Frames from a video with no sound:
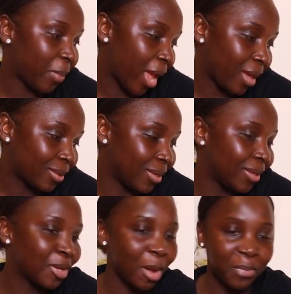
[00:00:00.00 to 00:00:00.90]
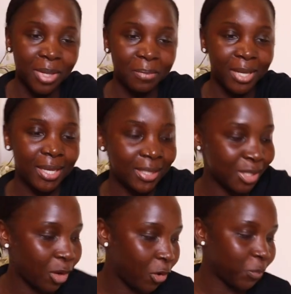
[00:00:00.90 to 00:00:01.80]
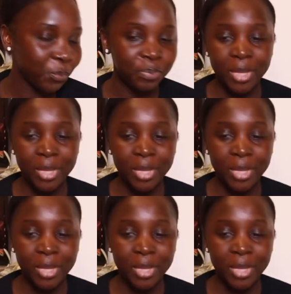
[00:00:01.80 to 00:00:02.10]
past couple of minutes, so